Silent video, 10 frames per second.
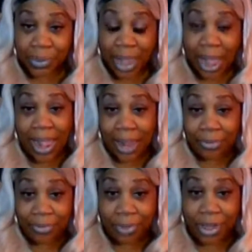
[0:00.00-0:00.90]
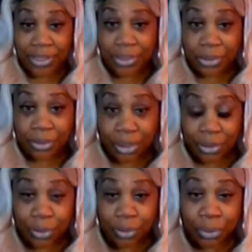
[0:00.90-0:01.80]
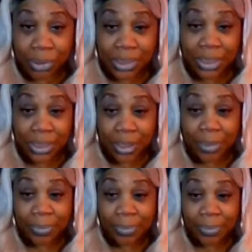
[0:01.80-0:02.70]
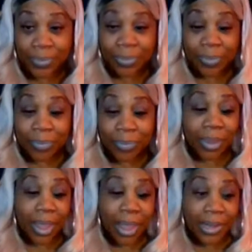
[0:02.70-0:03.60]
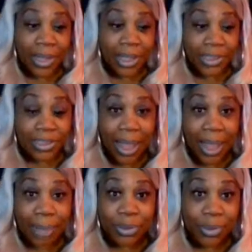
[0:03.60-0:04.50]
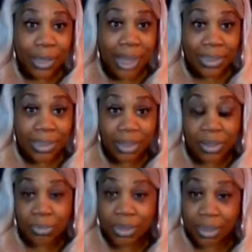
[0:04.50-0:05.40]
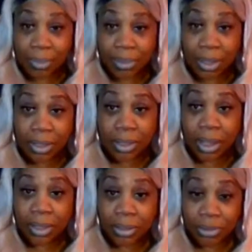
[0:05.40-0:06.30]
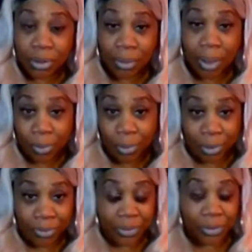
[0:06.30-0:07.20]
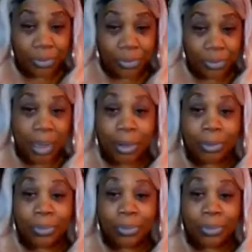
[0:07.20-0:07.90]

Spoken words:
I have grandchildren in New York City, and there's times when I send them something, I'll order it through the mail.